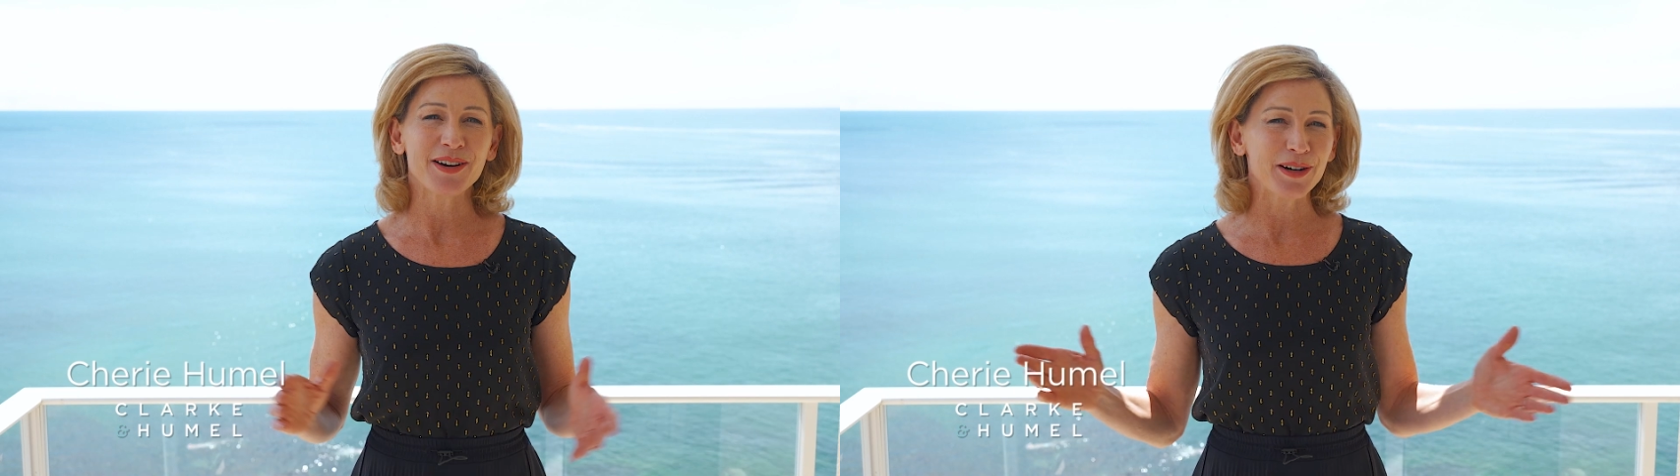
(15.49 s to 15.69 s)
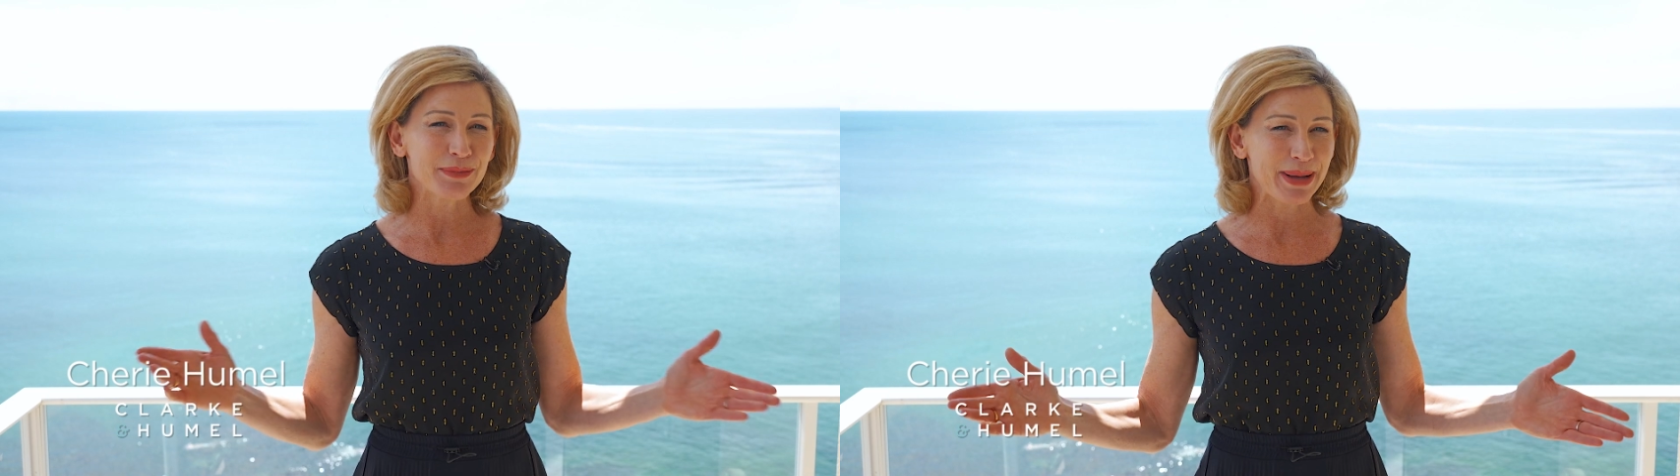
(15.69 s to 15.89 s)

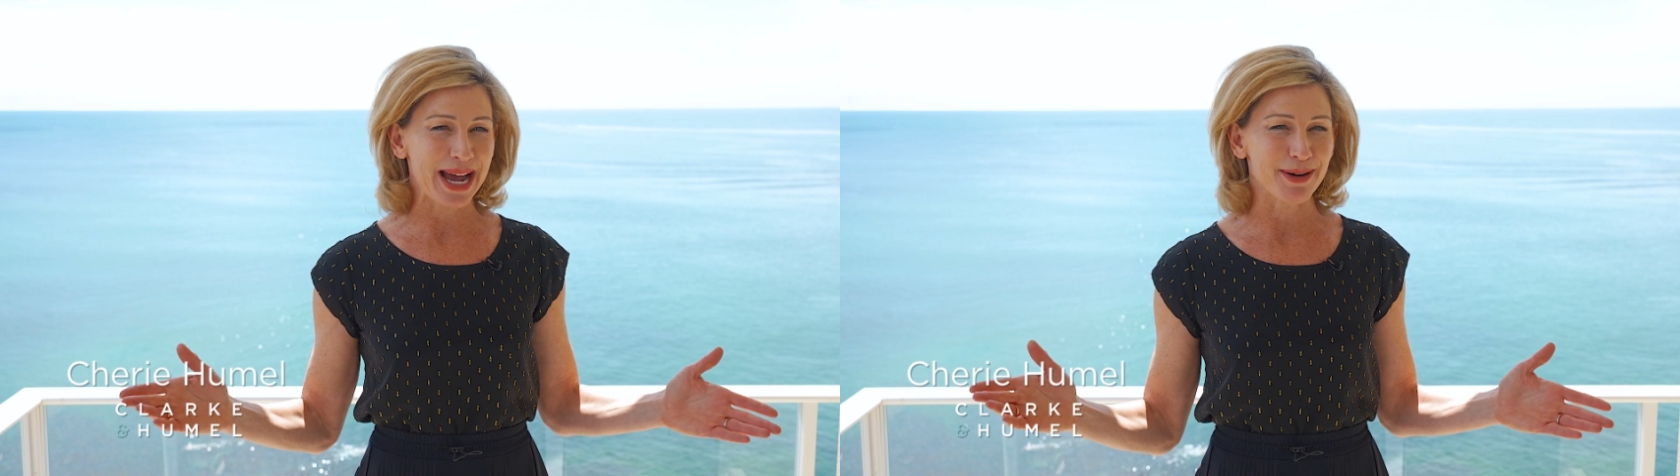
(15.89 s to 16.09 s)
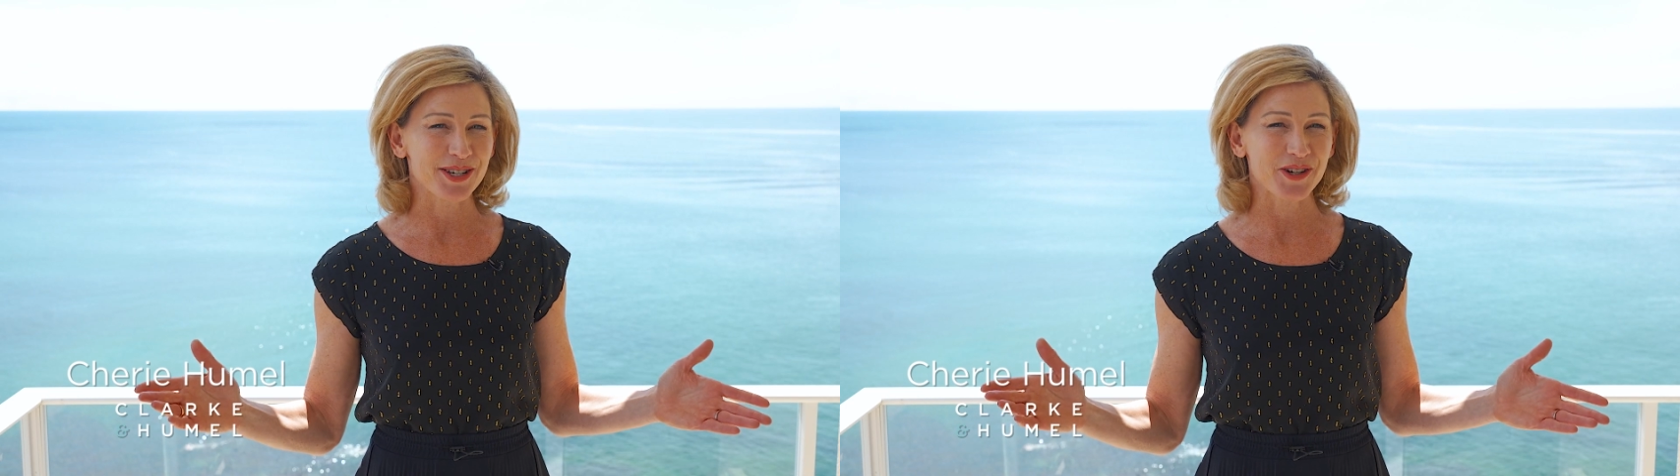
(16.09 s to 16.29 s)
on
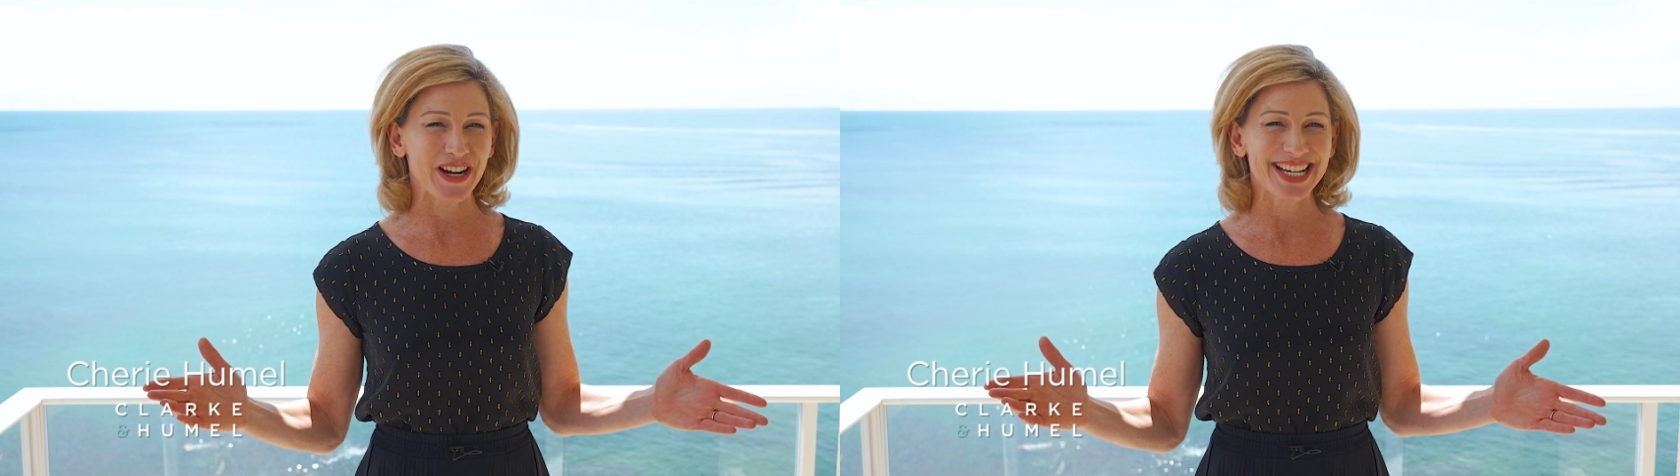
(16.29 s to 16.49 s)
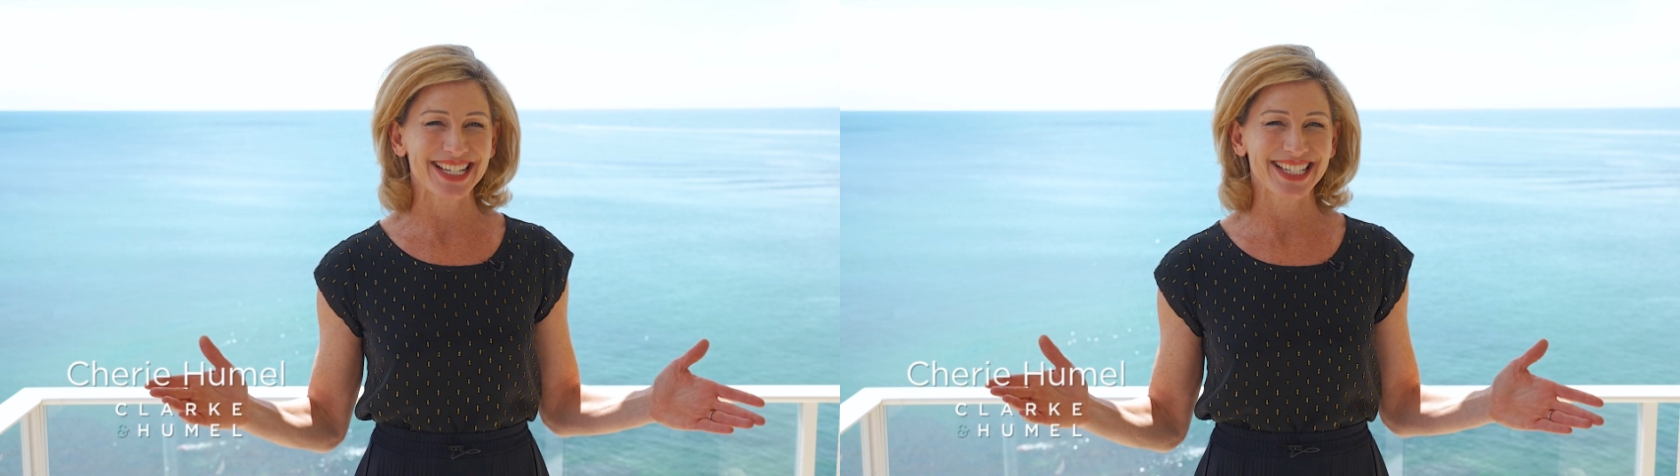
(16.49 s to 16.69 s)
Bower
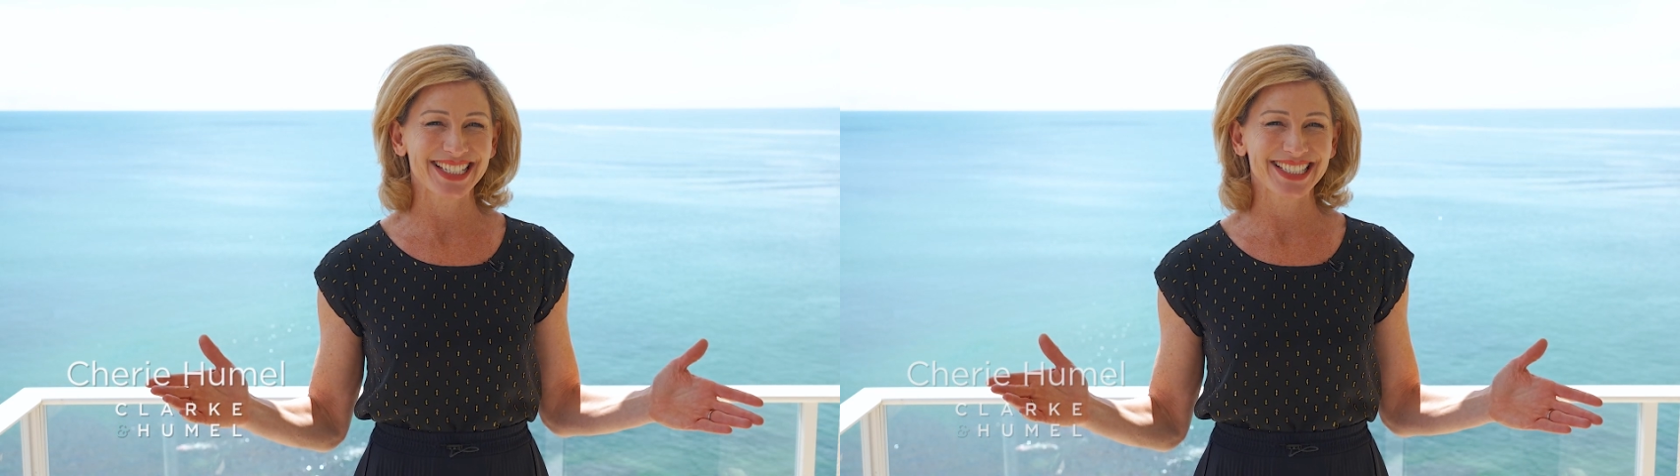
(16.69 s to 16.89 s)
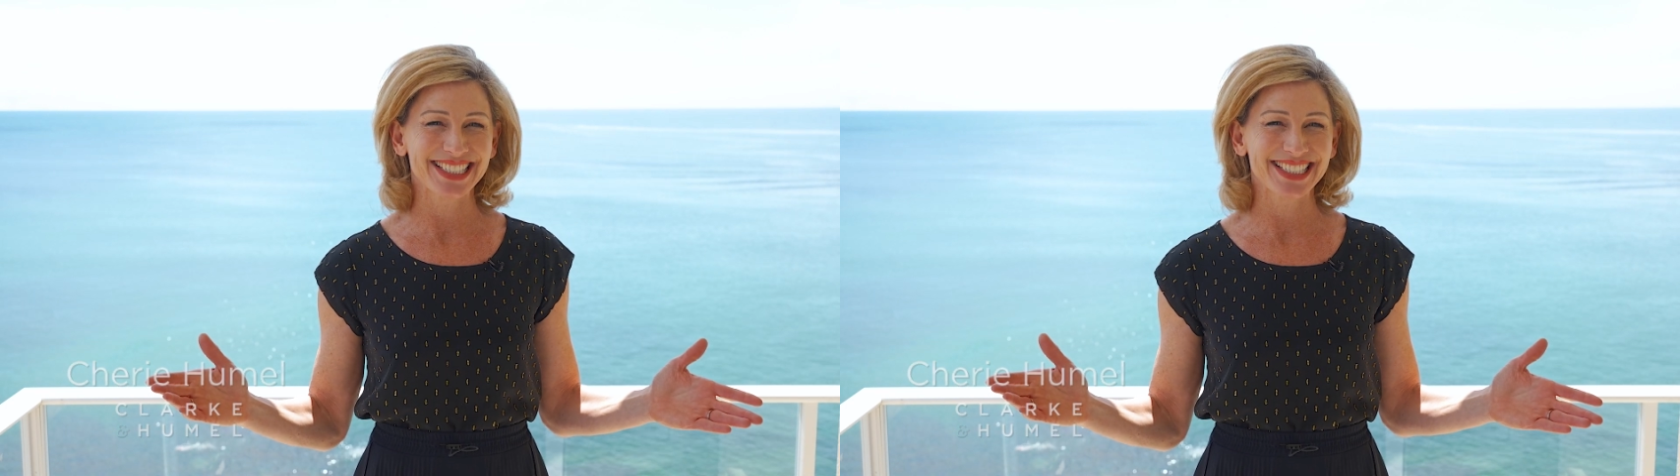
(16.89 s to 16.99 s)
Street.